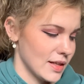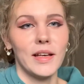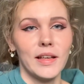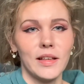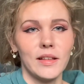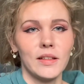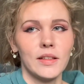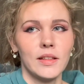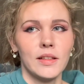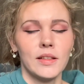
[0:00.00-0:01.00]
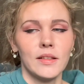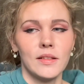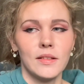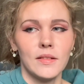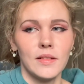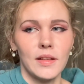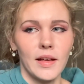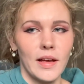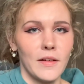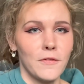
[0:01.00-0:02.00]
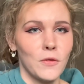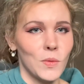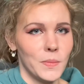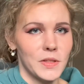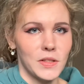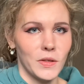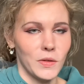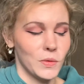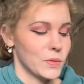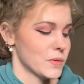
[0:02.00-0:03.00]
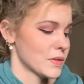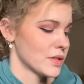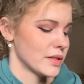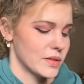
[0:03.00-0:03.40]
I have all the materials,